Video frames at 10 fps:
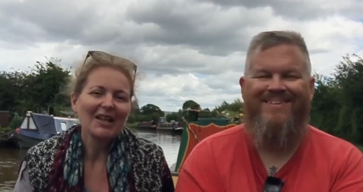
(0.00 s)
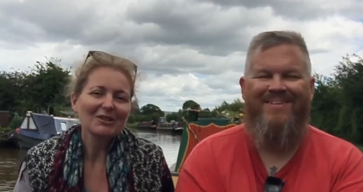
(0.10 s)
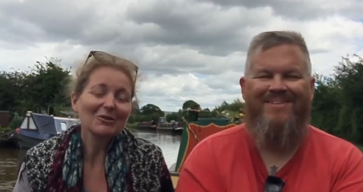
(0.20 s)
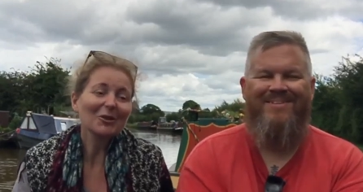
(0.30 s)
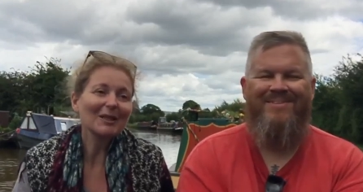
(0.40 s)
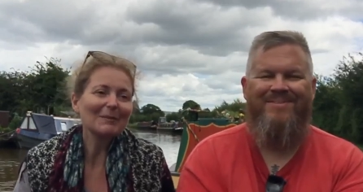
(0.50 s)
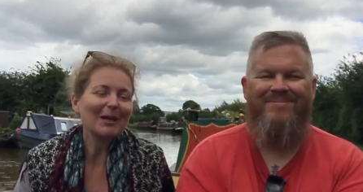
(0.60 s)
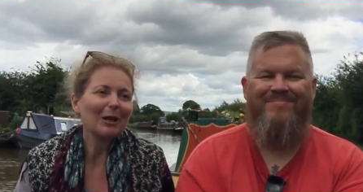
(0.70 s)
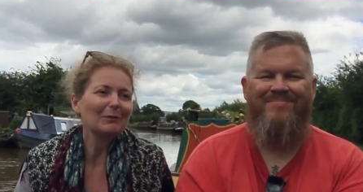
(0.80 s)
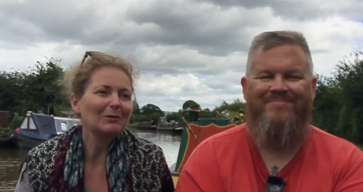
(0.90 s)
Speaker 1: she was trying
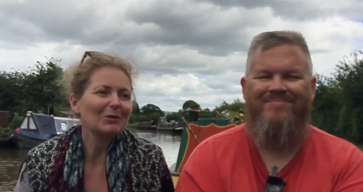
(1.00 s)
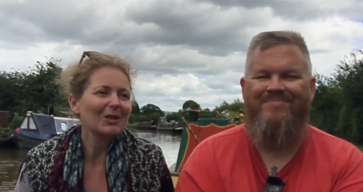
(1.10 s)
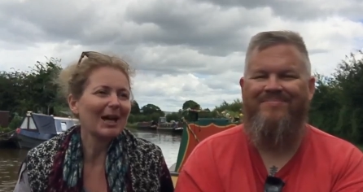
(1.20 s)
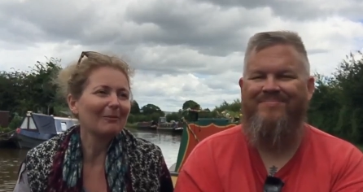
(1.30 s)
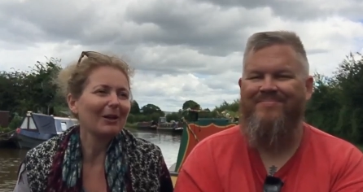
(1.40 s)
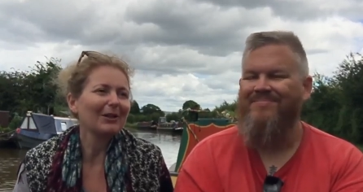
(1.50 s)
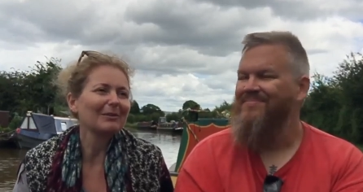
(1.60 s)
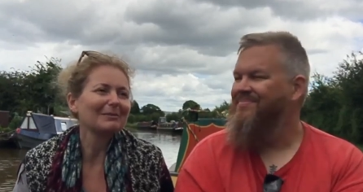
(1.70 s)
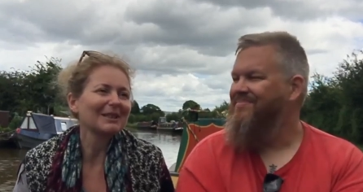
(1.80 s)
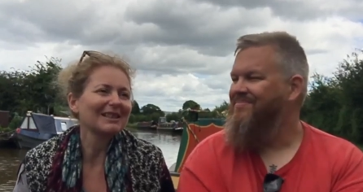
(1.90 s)
to be helpful to that
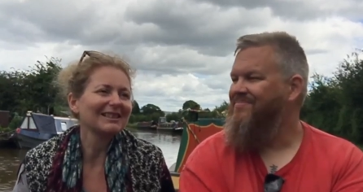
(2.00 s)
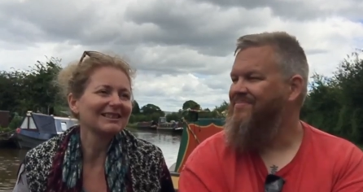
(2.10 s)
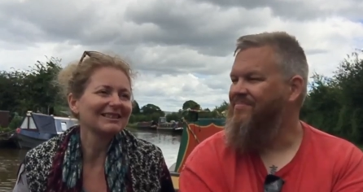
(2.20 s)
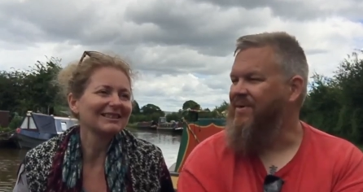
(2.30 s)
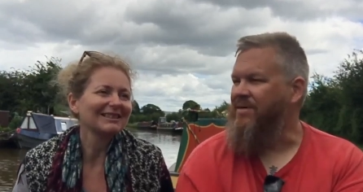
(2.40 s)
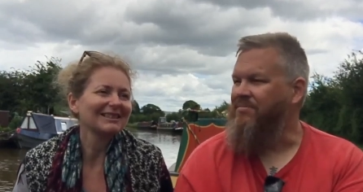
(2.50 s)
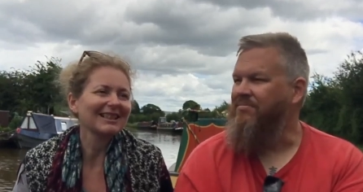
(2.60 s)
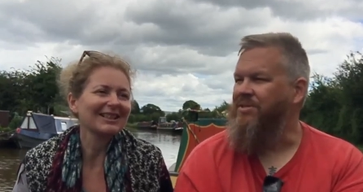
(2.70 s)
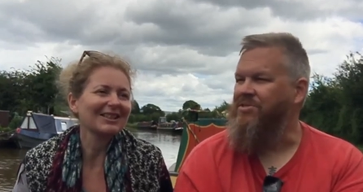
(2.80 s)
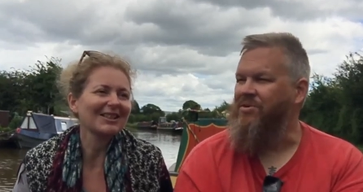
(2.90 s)
boat, but
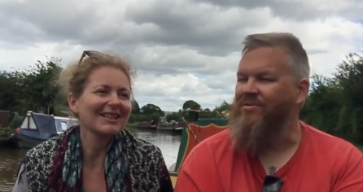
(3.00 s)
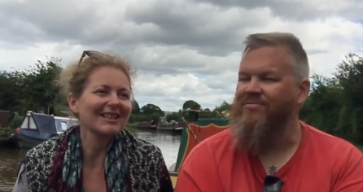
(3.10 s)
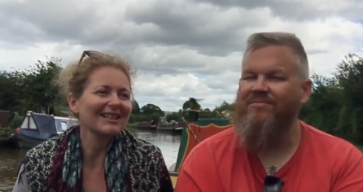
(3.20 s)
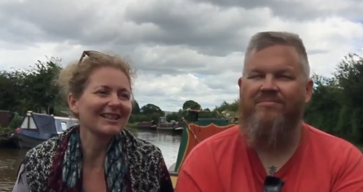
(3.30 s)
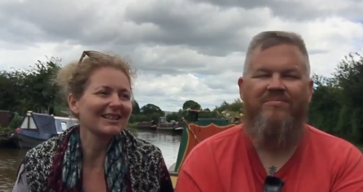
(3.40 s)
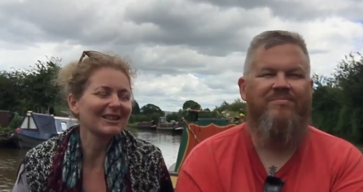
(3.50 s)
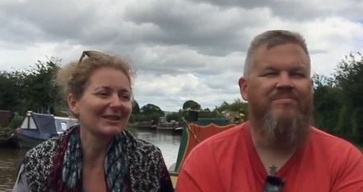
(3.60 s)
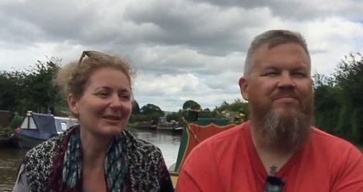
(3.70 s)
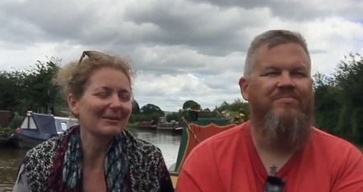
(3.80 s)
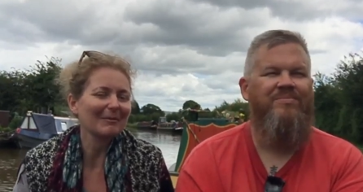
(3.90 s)
didn't consider
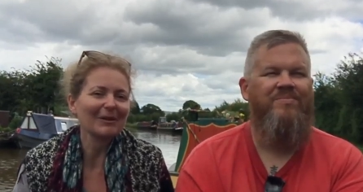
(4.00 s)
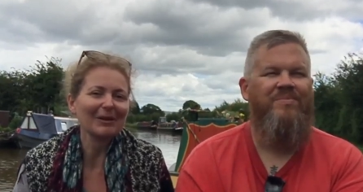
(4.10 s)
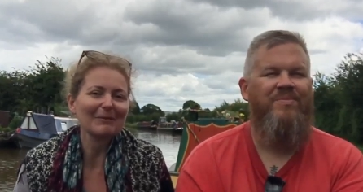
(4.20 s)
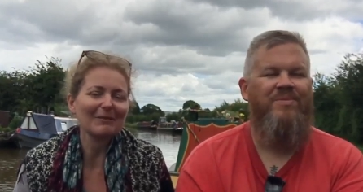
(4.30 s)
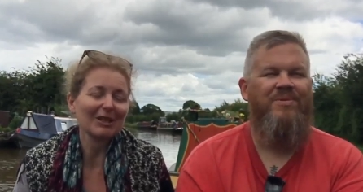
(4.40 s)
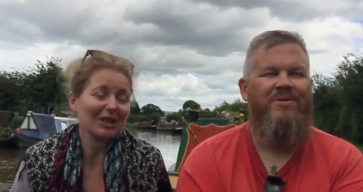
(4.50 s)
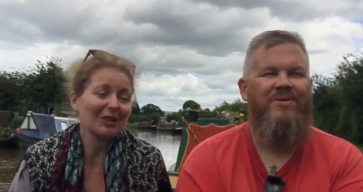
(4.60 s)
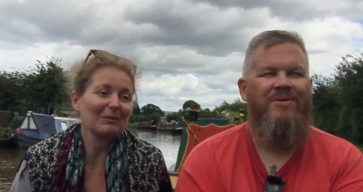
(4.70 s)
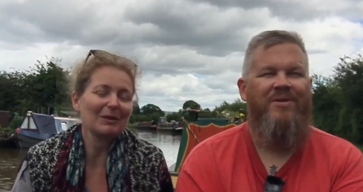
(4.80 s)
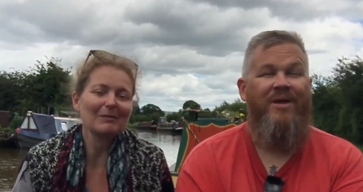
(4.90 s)
that there's a boat
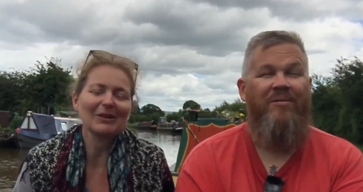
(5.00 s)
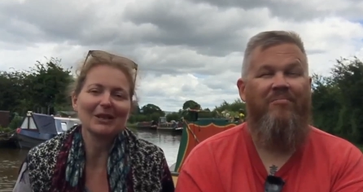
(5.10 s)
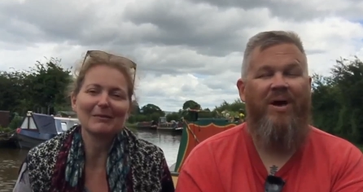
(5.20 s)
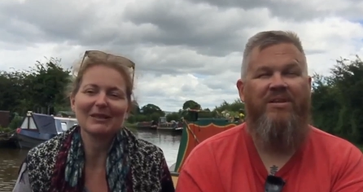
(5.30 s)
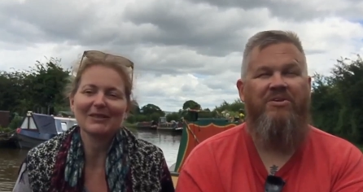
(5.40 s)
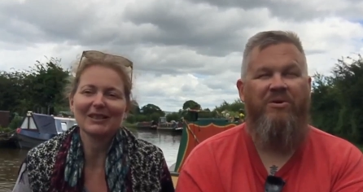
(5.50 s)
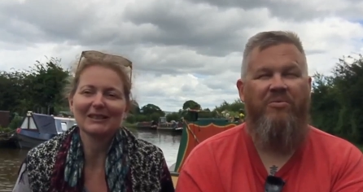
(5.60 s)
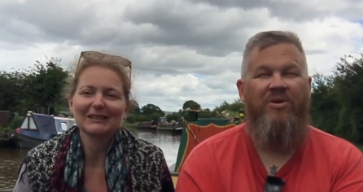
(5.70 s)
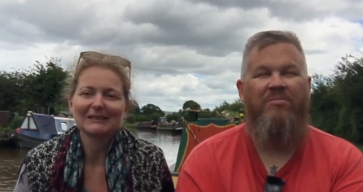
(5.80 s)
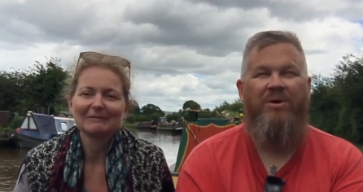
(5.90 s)
there could be
Speaker 2: a boat coming. Mind you,
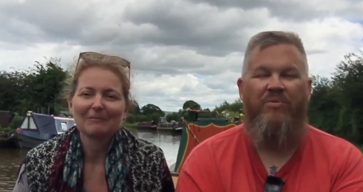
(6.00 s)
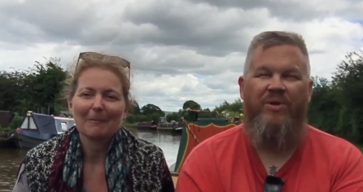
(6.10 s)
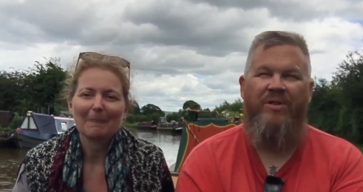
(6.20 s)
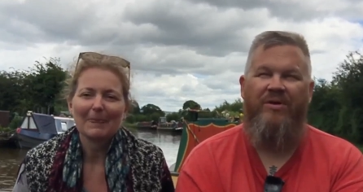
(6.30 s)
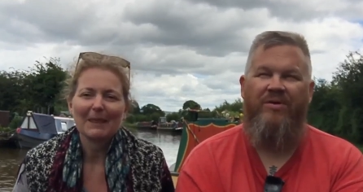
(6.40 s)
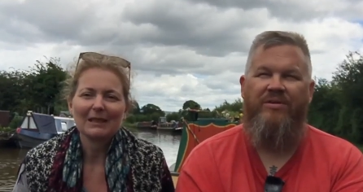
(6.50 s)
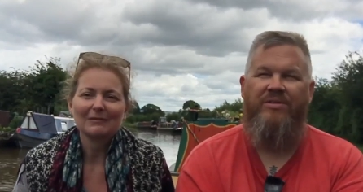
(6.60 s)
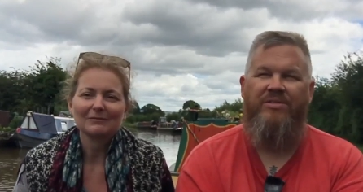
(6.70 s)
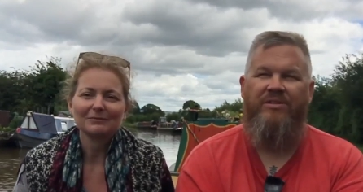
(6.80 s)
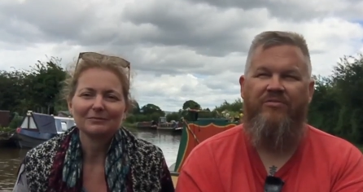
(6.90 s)
it would have been really
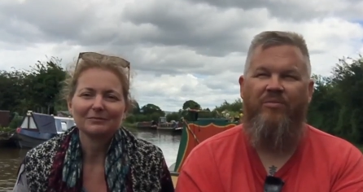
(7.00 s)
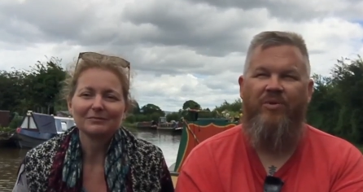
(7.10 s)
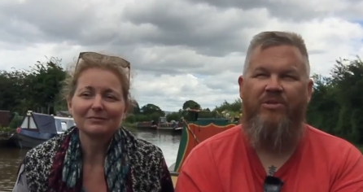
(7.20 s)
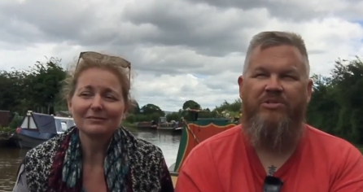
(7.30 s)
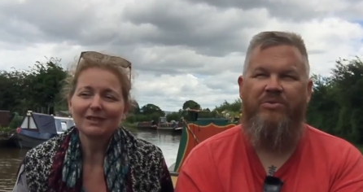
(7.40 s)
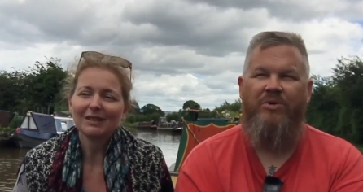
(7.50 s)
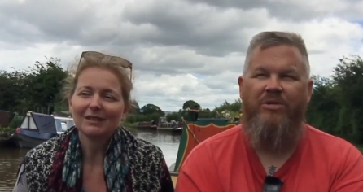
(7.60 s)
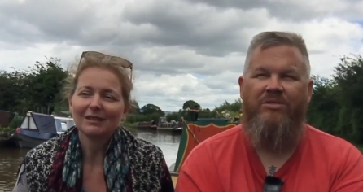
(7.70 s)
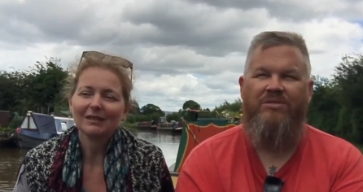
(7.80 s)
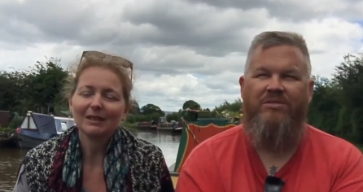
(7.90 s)
hard to see from where she
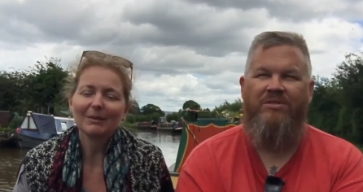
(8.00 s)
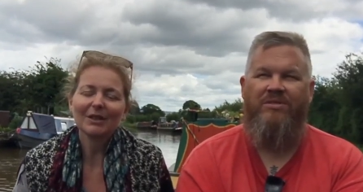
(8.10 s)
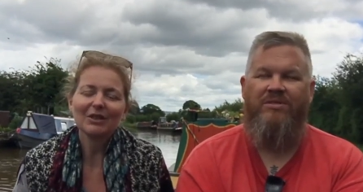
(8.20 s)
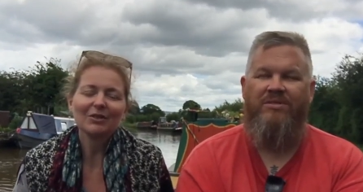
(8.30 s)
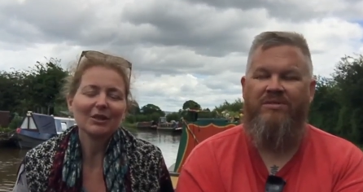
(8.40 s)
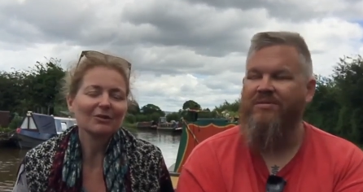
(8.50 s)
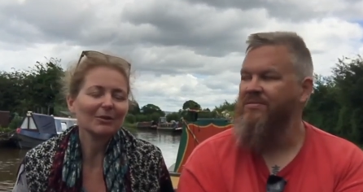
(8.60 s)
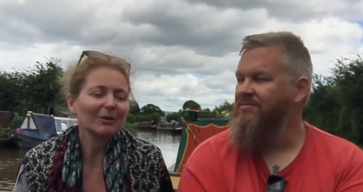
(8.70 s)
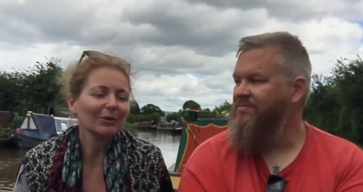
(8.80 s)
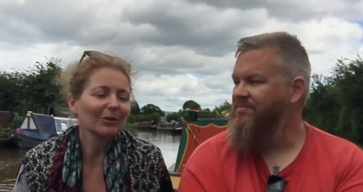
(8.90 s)
was.
Speaker 1: Yeah, but then you
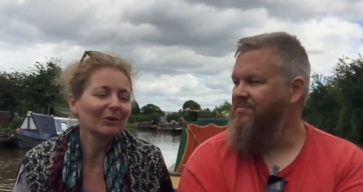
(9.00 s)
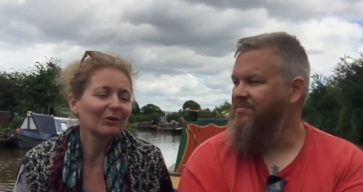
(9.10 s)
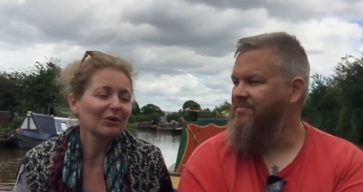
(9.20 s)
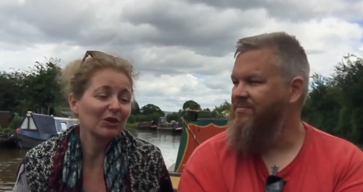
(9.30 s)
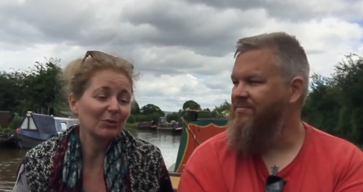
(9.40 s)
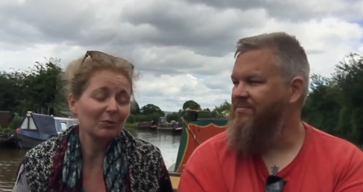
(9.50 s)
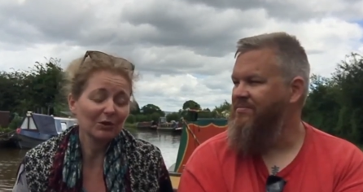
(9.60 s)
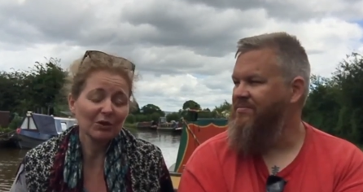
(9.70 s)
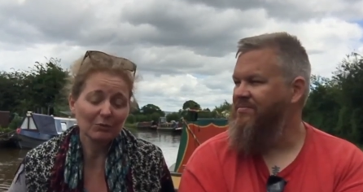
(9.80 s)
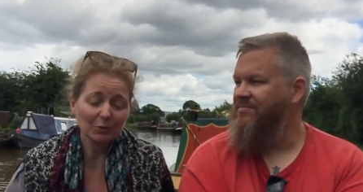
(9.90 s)
don't do it, or you
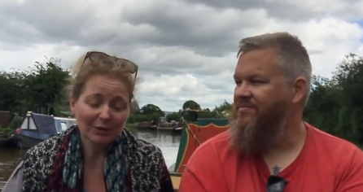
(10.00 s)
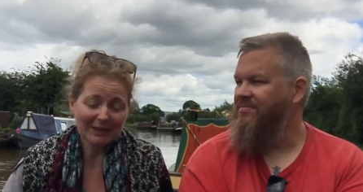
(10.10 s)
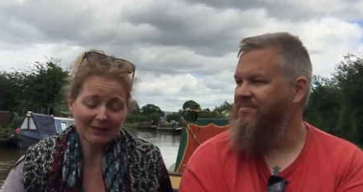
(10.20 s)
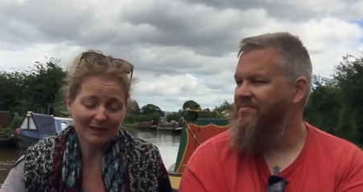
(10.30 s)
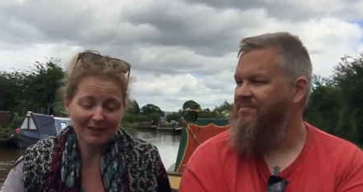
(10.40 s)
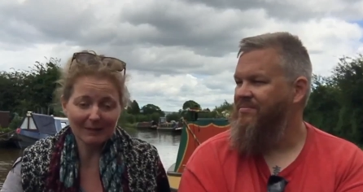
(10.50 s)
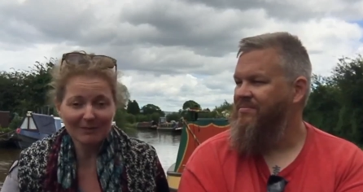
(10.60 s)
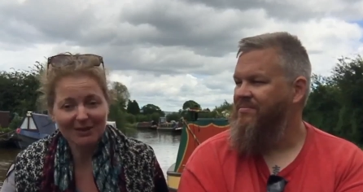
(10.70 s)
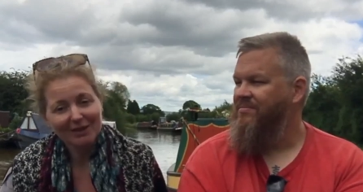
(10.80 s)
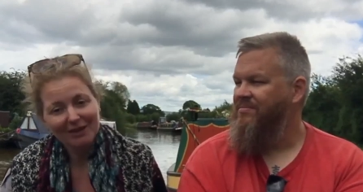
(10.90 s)
just walk down the steps